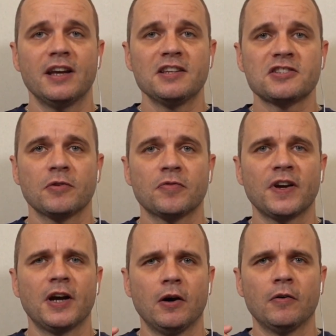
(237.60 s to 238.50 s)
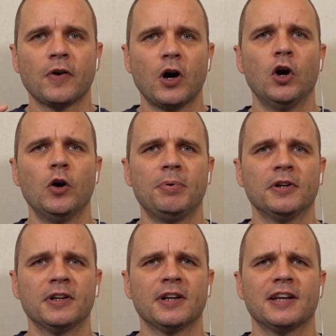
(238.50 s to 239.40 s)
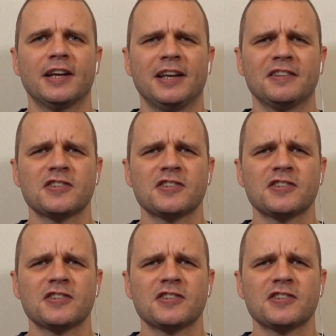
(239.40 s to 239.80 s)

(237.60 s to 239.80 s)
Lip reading: is to think of urban in